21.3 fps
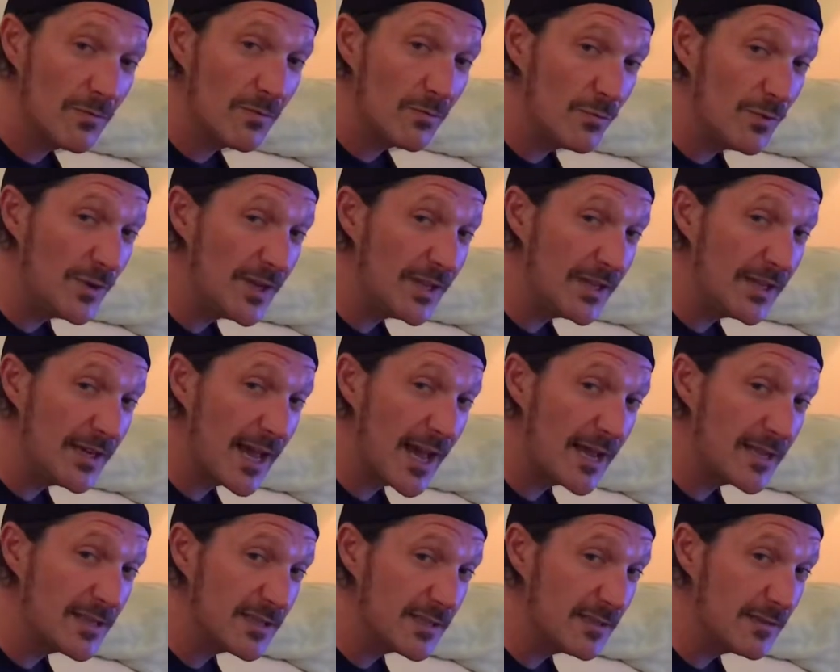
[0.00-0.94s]
really
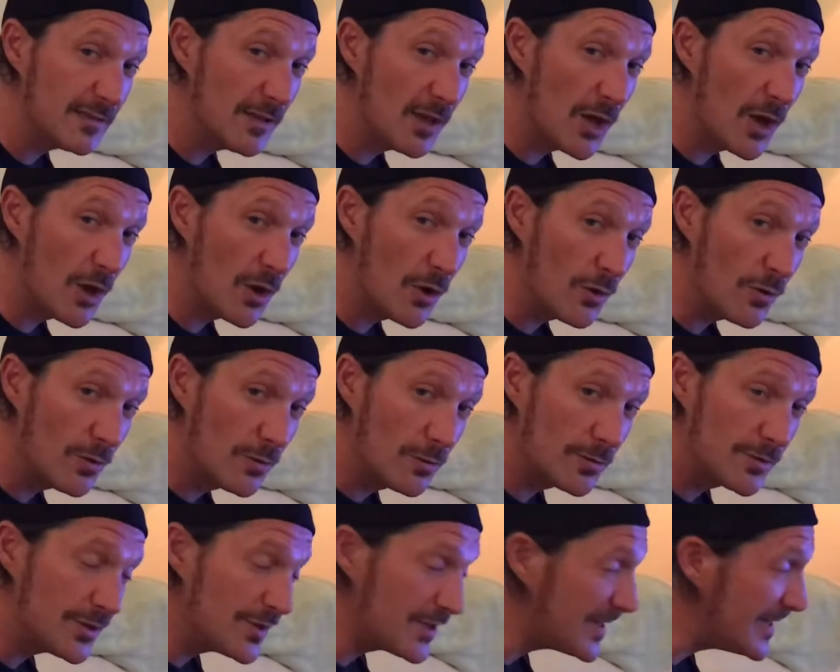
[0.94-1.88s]
nice and low
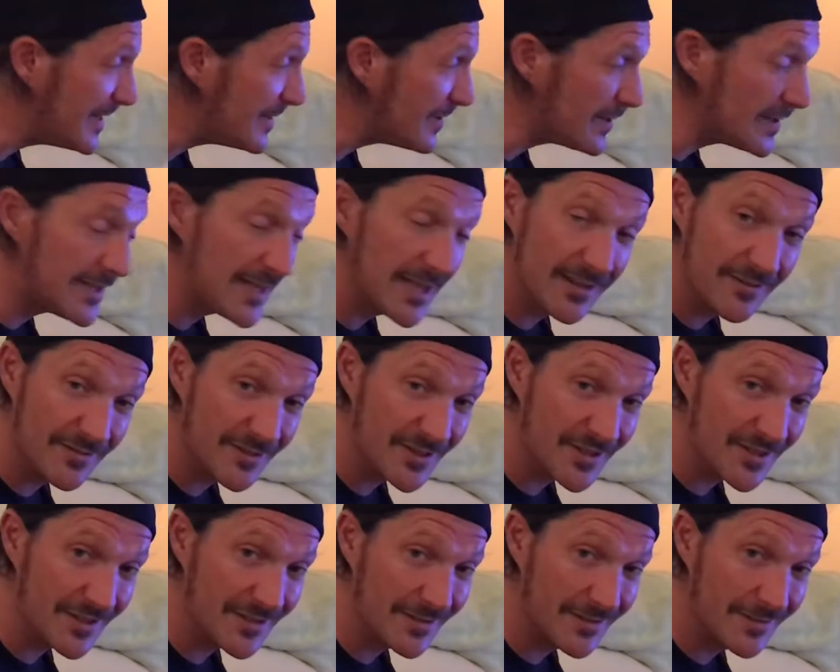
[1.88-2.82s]
so you can hear the
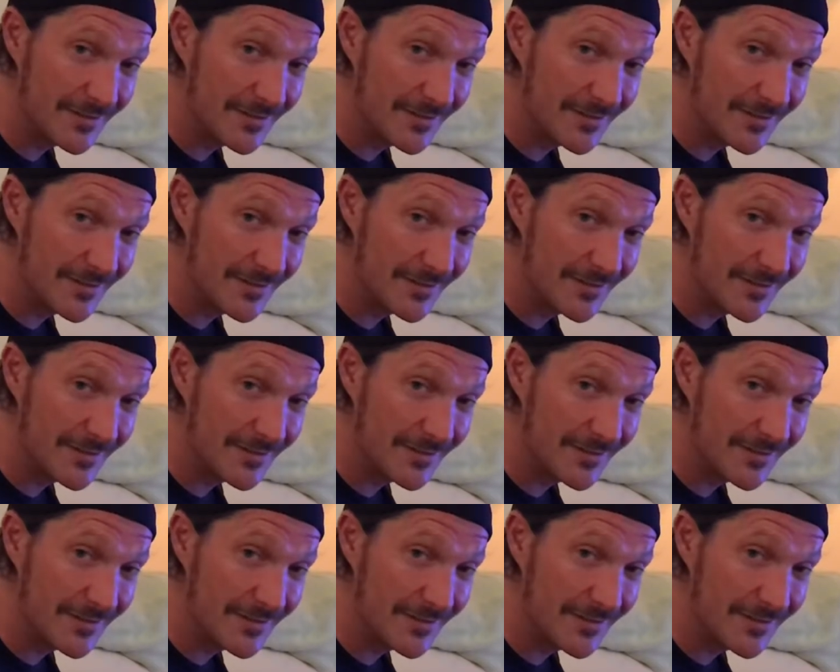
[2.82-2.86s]
television.